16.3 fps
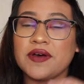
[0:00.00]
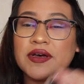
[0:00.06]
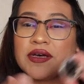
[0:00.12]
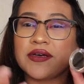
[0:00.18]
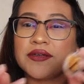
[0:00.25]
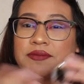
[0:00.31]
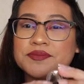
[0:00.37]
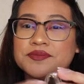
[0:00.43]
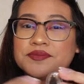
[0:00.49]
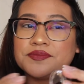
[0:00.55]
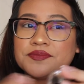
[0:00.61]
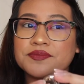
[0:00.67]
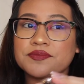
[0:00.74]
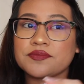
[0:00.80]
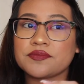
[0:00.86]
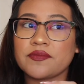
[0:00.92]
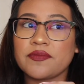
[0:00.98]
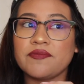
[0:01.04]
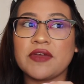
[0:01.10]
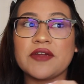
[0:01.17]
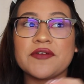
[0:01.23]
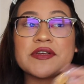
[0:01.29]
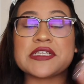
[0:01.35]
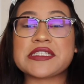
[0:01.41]
a
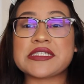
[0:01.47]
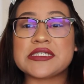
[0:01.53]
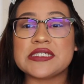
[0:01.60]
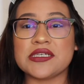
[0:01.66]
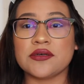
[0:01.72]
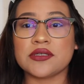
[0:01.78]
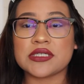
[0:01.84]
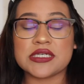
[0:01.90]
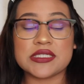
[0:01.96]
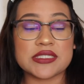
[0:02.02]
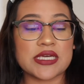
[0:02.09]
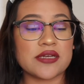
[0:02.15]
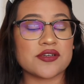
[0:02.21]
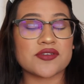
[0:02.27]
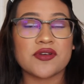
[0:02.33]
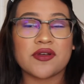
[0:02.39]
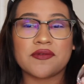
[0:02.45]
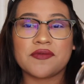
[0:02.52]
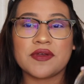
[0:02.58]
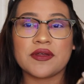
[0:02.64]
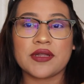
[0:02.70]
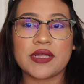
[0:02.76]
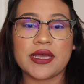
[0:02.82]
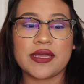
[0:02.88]
very sealed container, so I
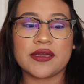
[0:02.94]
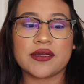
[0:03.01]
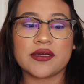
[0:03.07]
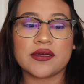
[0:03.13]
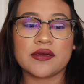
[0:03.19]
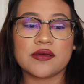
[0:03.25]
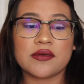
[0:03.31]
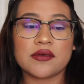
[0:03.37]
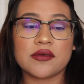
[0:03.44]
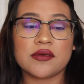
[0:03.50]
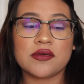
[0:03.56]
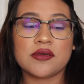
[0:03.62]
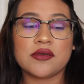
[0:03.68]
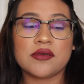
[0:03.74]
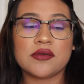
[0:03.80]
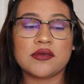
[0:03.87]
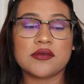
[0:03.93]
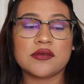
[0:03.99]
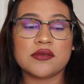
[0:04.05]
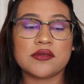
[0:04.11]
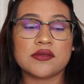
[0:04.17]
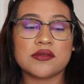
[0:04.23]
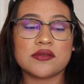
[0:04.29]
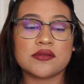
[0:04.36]
feel like
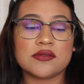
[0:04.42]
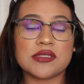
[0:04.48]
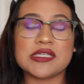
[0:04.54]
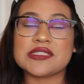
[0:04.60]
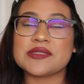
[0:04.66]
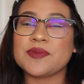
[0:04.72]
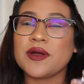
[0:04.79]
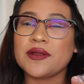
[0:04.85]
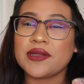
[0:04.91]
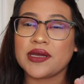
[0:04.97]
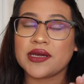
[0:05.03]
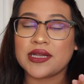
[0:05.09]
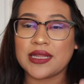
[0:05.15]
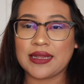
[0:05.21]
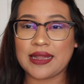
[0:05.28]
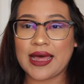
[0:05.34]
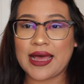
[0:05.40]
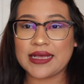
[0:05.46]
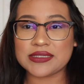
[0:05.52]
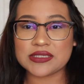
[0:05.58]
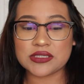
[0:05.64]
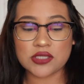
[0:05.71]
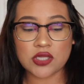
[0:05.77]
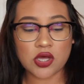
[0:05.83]
it's probably not gonna
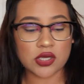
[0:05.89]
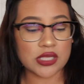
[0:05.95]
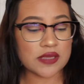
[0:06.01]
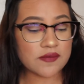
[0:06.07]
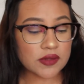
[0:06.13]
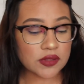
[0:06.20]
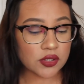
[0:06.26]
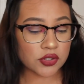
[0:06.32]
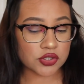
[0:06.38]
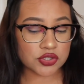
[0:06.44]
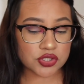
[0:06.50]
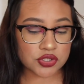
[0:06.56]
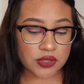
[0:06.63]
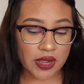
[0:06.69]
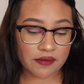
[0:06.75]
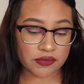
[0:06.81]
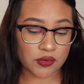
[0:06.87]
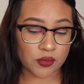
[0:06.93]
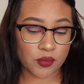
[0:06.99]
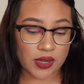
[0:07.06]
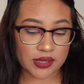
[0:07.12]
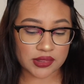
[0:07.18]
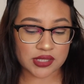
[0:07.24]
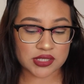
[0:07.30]
last long, even though you do have to
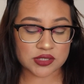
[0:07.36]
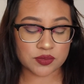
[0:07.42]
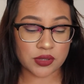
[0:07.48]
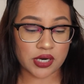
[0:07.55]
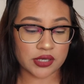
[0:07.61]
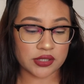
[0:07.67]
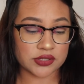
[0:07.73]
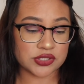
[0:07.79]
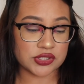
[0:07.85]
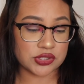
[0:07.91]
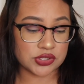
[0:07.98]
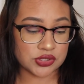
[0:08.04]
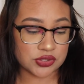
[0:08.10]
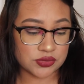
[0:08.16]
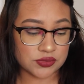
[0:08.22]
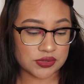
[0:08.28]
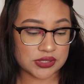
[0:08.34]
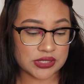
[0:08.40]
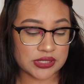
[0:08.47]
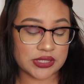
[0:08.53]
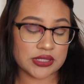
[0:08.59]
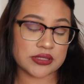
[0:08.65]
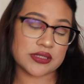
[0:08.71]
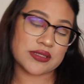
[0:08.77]
wet this product to use
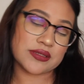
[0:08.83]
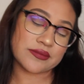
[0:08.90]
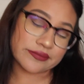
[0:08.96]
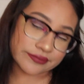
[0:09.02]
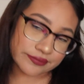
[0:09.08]
it.